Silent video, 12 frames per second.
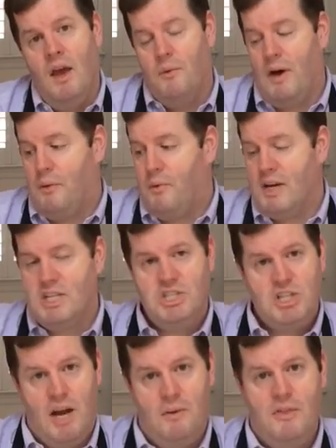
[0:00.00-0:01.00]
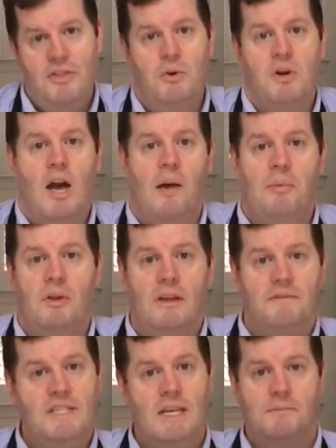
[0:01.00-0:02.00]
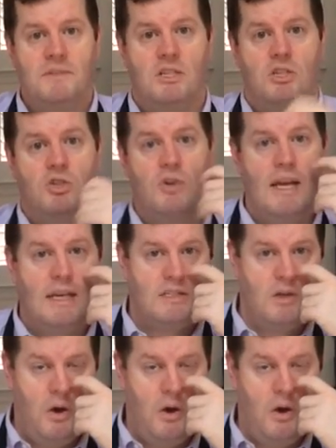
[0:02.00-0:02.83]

Well, I want to share with you a couple of tips and tricks